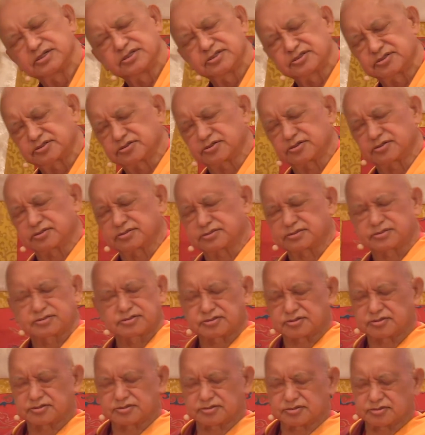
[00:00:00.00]
So
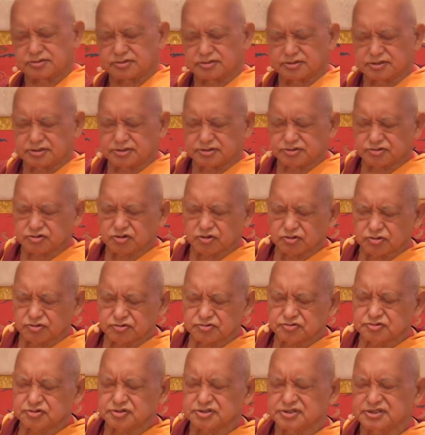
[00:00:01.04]

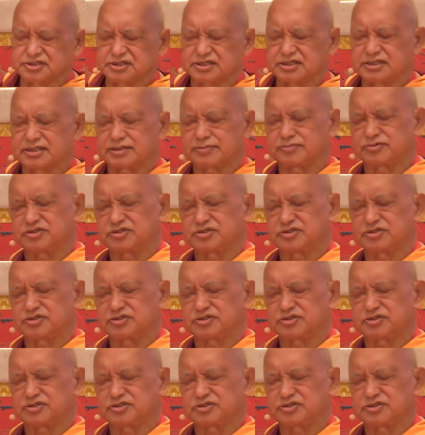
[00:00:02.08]
good to see them